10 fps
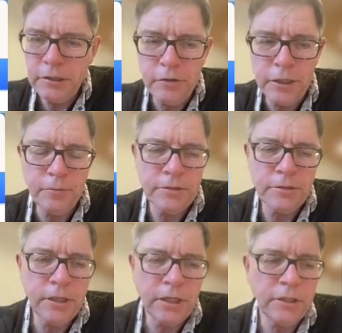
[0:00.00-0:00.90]
a great
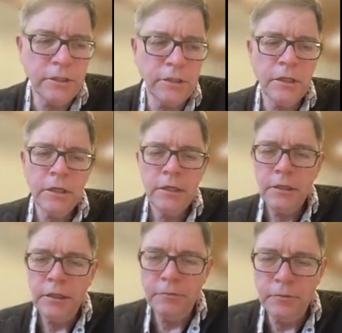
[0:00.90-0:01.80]
presentation
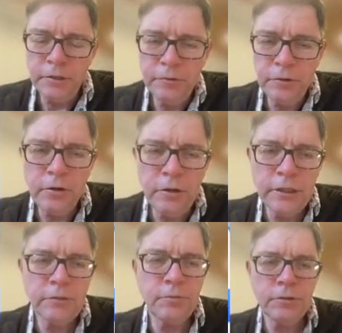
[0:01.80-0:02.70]
and one of your
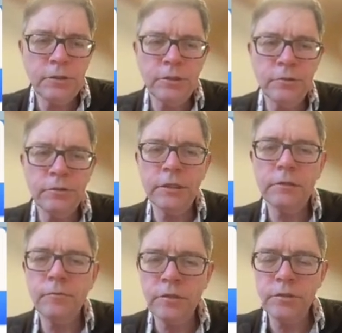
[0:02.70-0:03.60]
colleagues wants to use
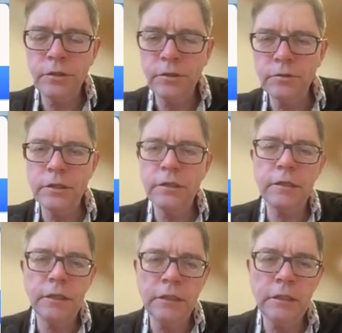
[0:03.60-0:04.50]

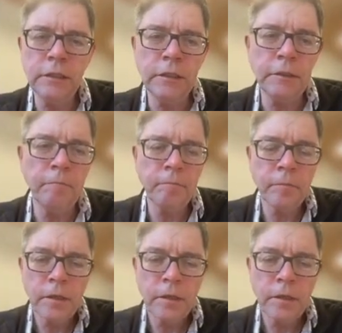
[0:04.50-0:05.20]
it in